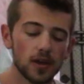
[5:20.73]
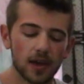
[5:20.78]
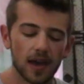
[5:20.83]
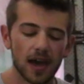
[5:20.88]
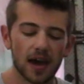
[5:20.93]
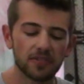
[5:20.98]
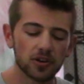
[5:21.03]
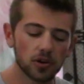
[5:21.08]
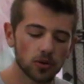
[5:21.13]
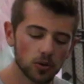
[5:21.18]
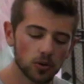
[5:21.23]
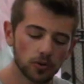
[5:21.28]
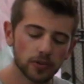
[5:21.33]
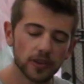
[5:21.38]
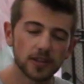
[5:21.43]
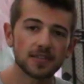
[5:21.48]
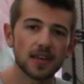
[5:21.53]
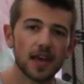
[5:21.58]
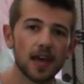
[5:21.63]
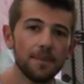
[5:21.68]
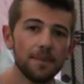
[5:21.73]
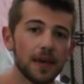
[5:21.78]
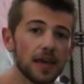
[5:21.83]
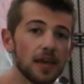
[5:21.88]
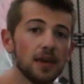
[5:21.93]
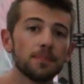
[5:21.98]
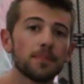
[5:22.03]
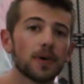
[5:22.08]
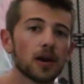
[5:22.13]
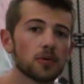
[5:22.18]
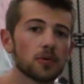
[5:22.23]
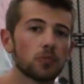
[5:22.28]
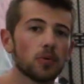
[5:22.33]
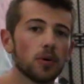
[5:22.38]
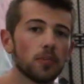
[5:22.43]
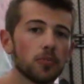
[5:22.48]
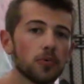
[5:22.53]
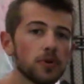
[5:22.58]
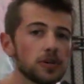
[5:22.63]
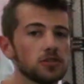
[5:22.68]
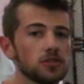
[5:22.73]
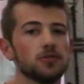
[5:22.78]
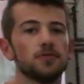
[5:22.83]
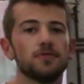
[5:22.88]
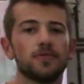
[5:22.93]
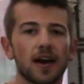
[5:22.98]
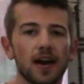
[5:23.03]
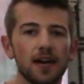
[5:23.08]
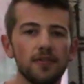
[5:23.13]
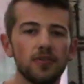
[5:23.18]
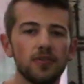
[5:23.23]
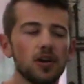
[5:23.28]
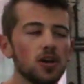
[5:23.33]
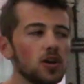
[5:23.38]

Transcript: have a hole that's M8 by 1.25,